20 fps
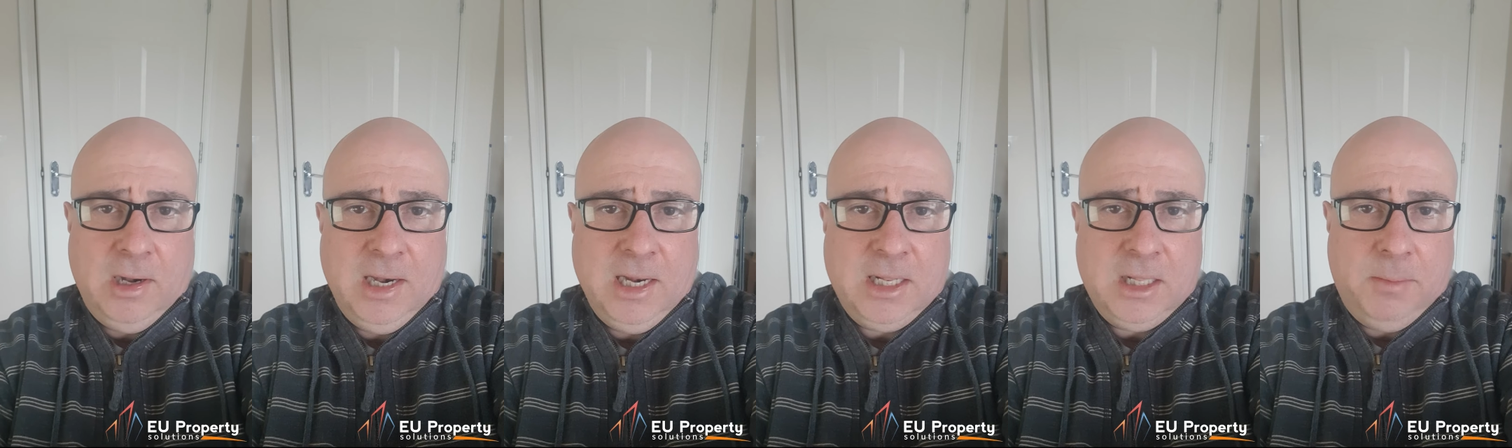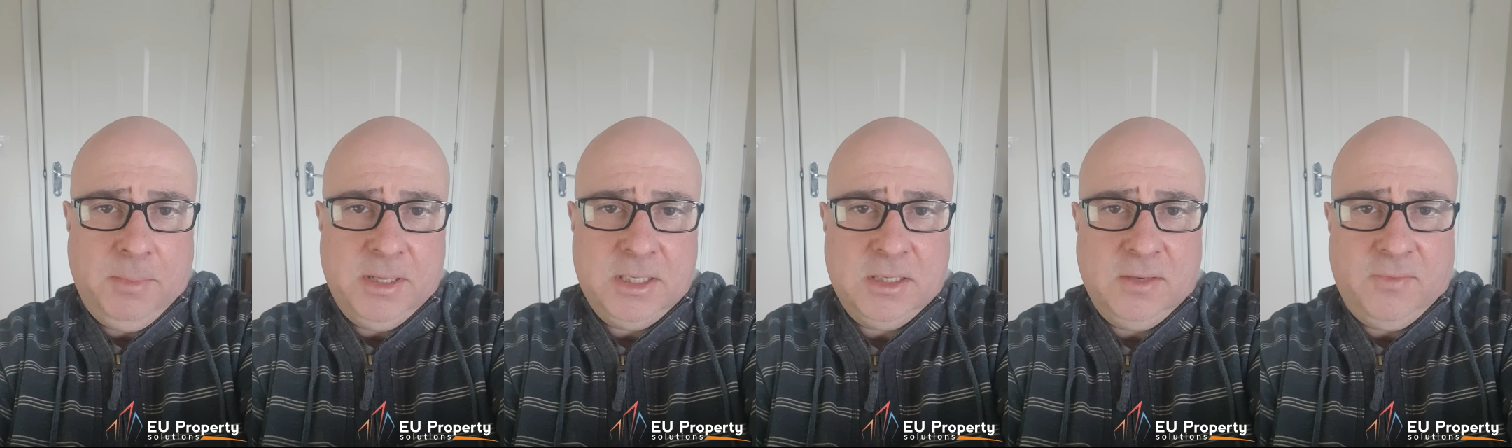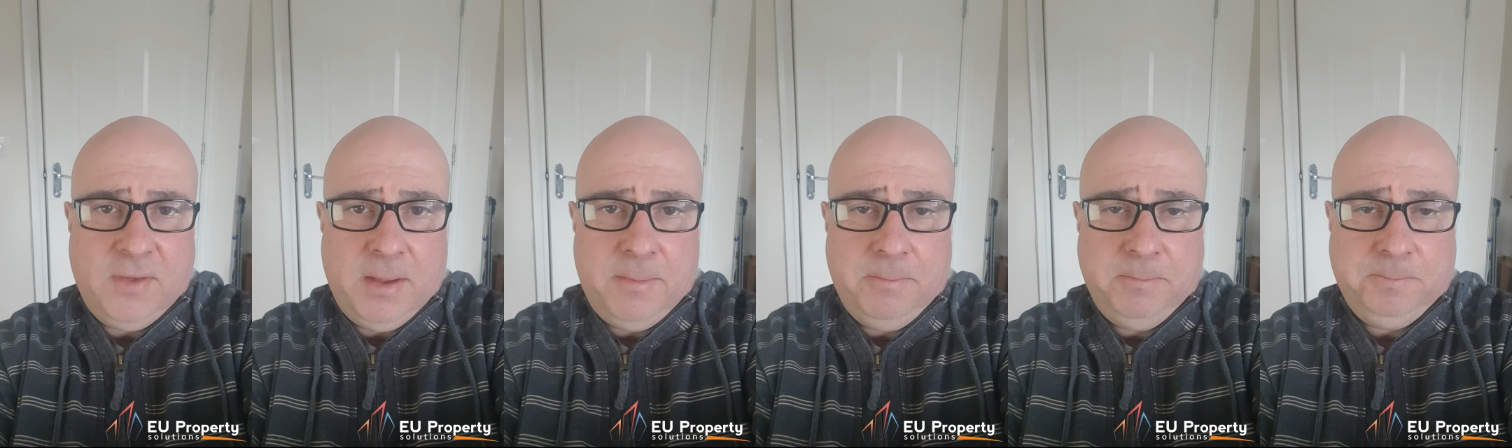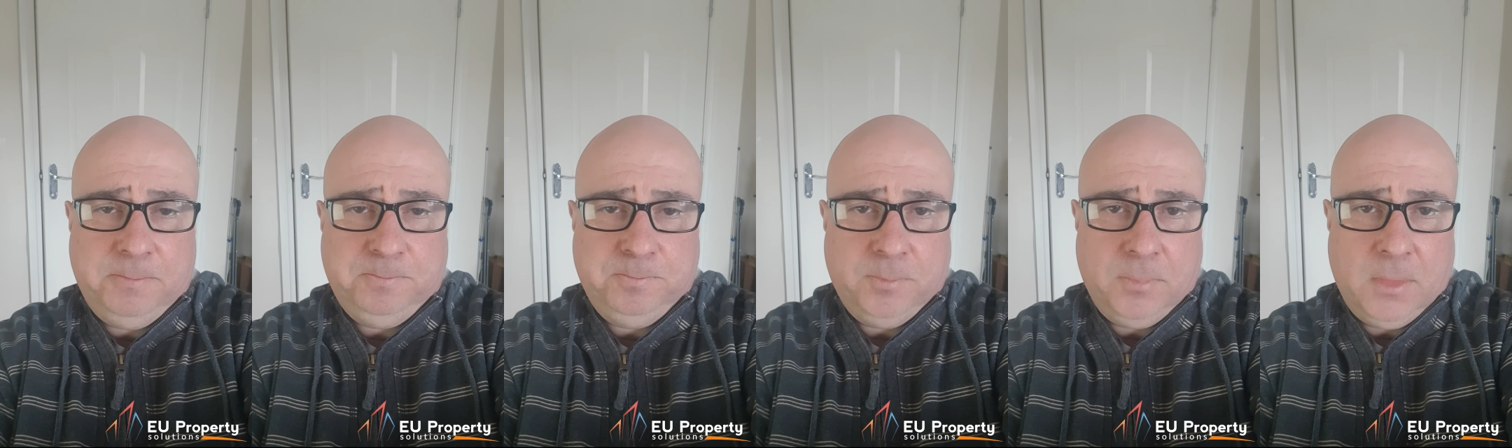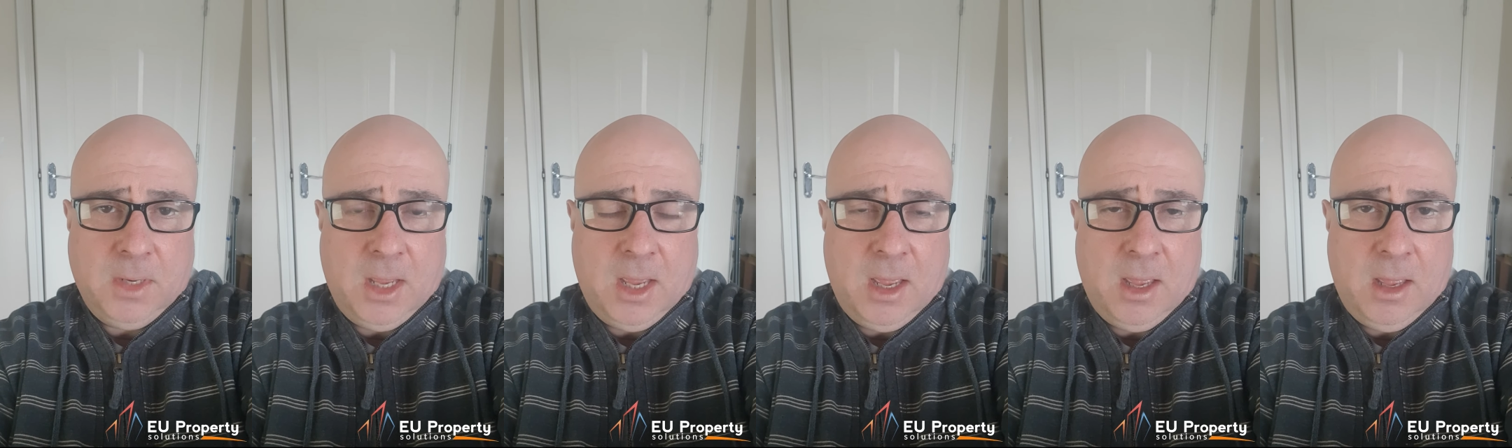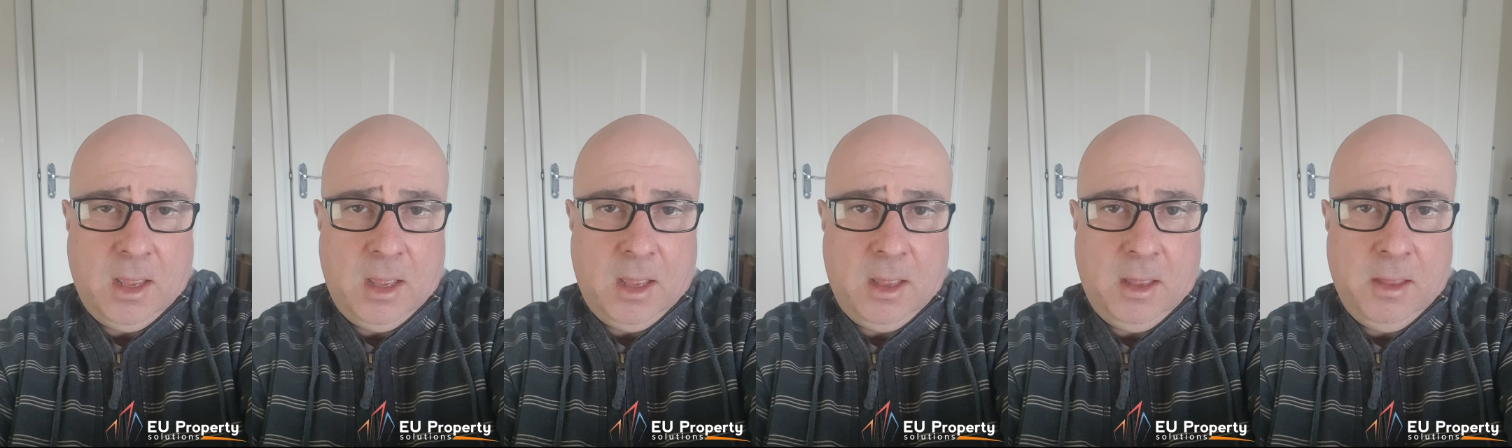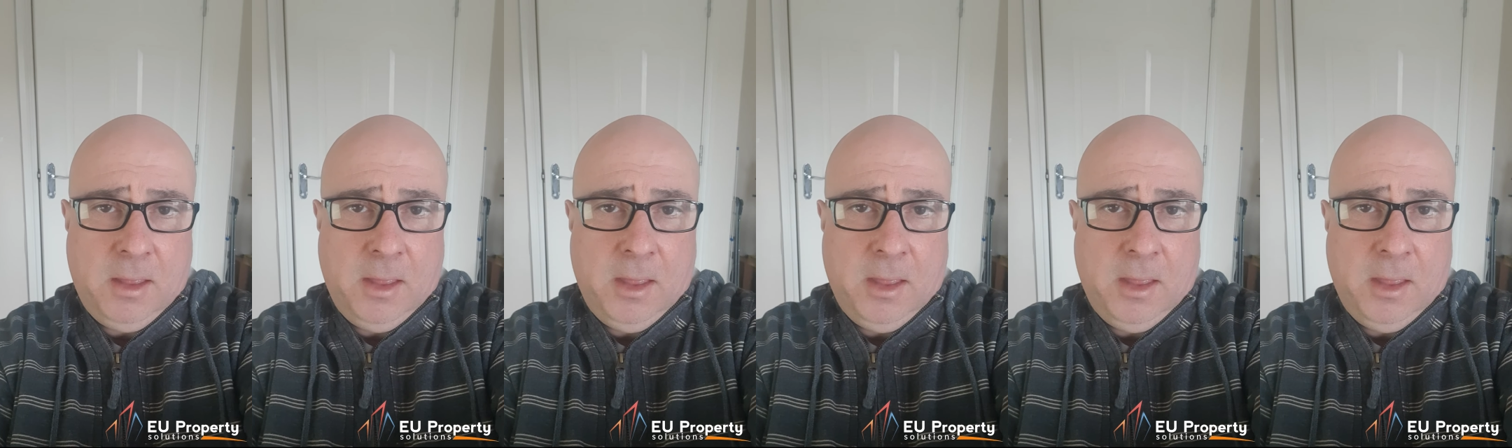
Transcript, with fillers: a little bit of um, uh,